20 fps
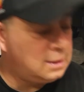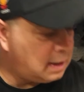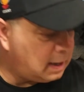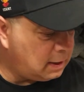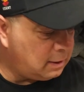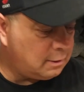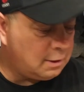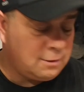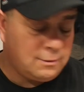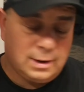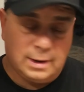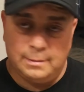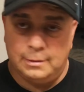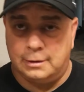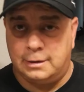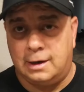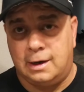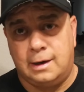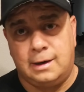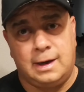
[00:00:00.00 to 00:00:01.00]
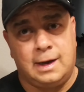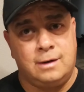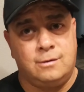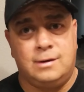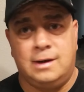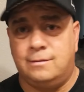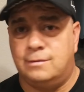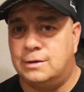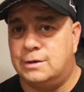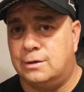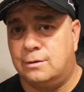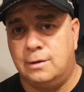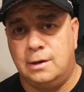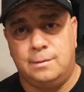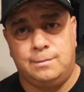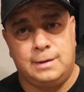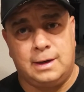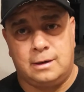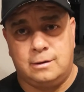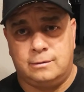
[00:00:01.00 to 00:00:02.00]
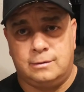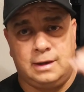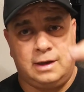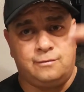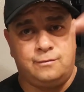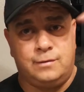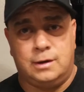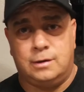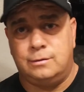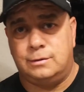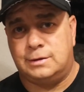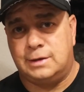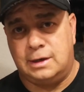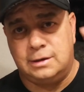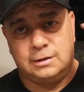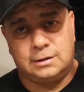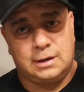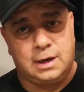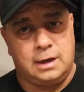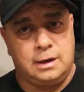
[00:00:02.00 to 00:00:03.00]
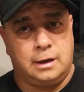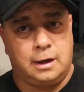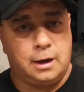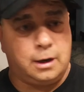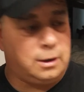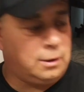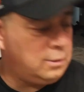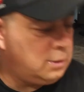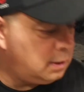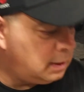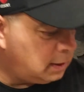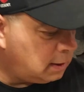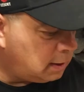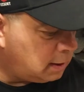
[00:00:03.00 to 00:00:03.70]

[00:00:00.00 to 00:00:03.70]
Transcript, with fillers: I know I rambled on. I don't have a script. I don't have notes. I just kind of go.